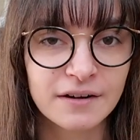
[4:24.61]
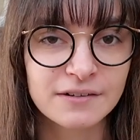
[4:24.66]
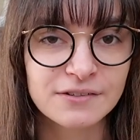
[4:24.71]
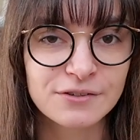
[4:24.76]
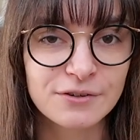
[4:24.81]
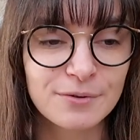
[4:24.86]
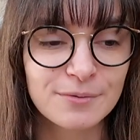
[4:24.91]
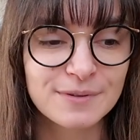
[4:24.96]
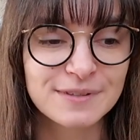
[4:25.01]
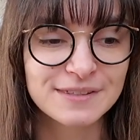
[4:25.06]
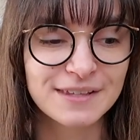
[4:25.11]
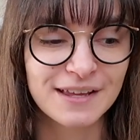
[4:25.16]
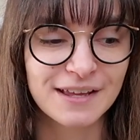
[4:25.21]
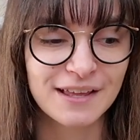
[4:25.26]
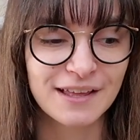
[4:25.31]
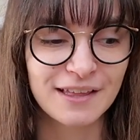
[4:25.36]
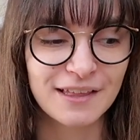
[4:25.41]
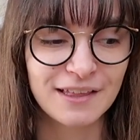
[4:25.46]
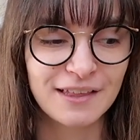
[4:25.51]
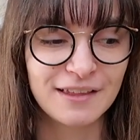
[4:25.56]
So it was
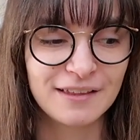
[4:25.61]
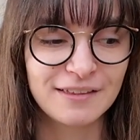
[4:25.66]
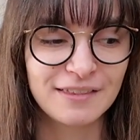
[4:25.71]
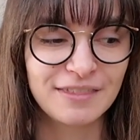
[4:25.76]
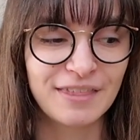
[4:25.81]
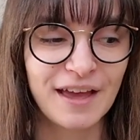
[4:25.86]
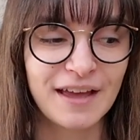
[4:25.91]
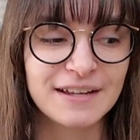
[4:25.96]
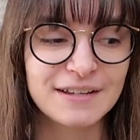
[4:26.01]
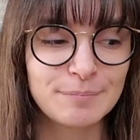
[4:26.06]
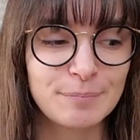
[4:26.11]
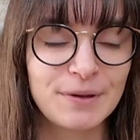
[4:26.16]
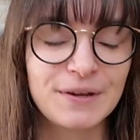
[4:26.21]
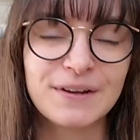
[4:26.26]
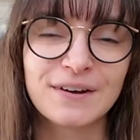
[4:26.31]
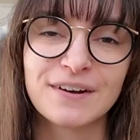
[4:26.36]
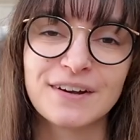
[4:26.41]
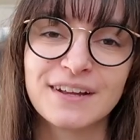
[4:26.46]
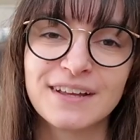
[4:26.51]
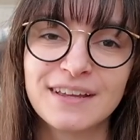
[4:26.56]
like that
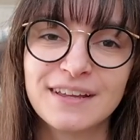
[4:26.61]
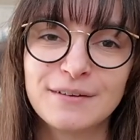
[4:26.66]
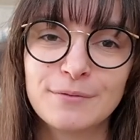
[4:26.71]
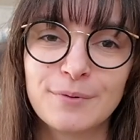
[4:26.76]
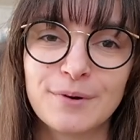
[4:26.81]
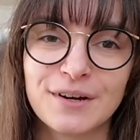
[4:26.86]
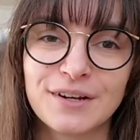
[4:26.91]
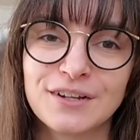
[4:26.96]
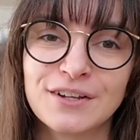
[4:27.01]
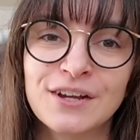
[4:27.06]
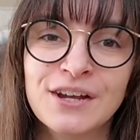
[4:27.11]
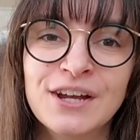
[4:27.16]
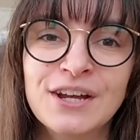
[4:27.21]
period where